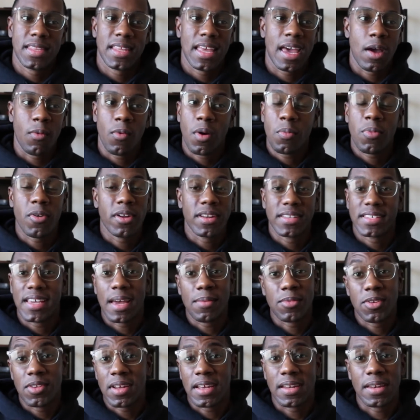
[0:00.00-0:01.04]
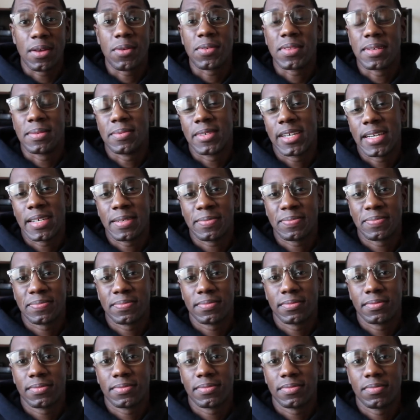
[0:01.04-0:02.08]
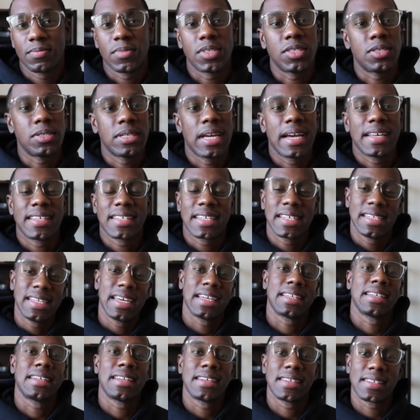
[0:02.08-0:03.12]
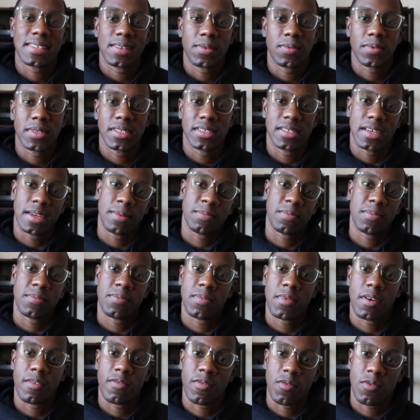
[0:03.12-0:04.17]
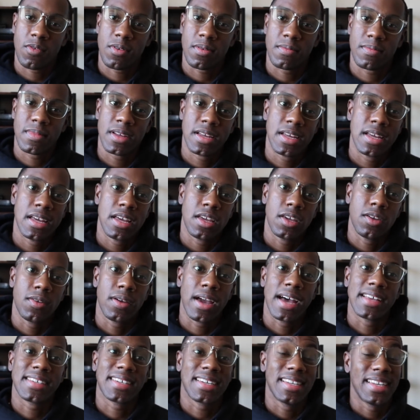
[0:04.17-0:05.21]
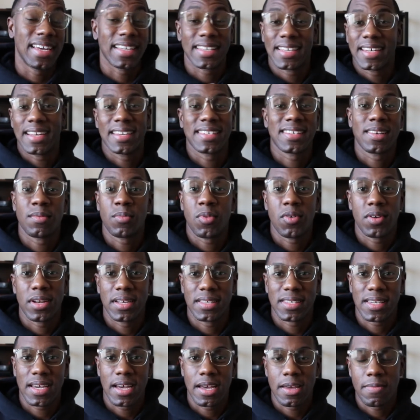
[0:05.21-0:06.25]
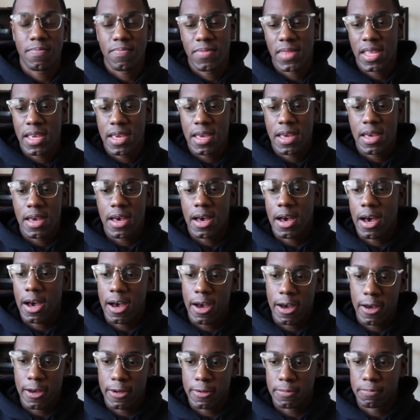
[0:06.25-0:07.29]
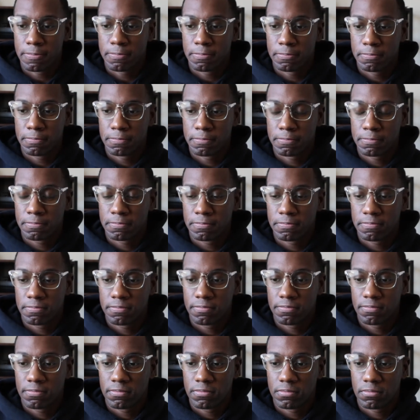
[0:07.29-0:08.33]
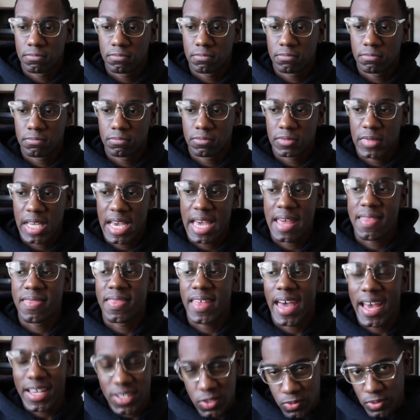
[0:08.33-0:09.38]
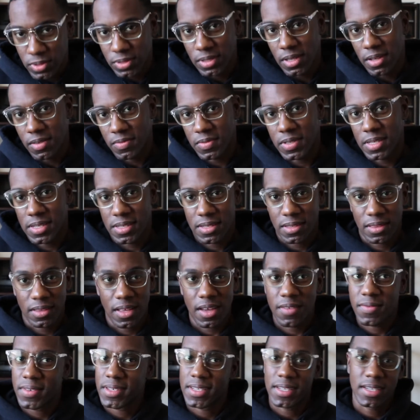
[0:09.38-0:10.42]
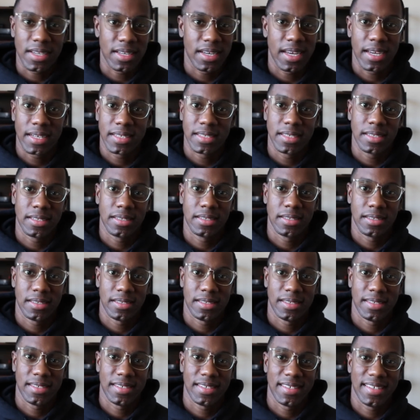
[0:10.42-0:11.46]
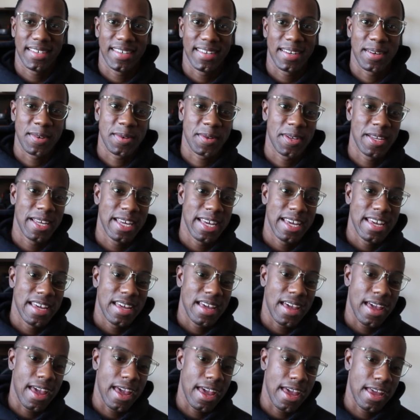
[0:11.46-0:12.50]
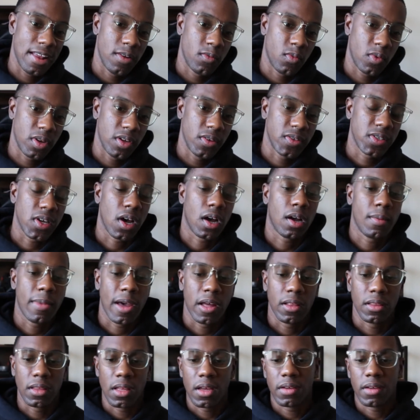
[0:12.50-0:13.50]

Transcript: At one point in time, you didn't know them, right? But you guys connected in some way, shape, or form. You guys connected at some point in time. Um, and that's what love is. Love is a connector, you know? And when you talk about